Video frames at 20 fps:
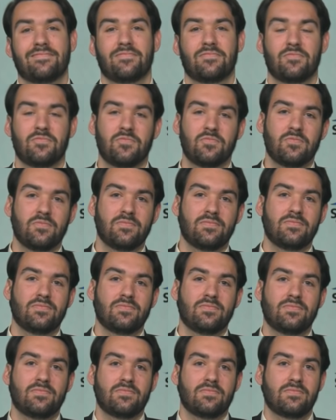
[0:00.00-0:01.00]

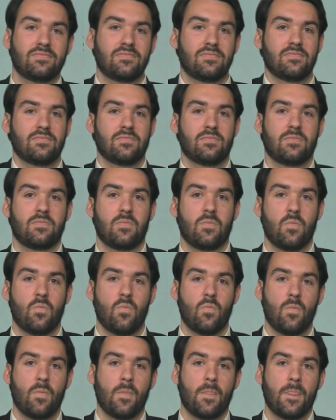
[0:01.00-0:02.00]

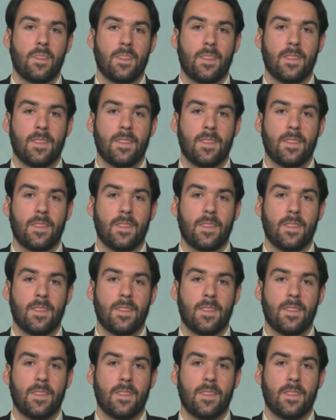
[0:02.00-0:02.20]
[no speech]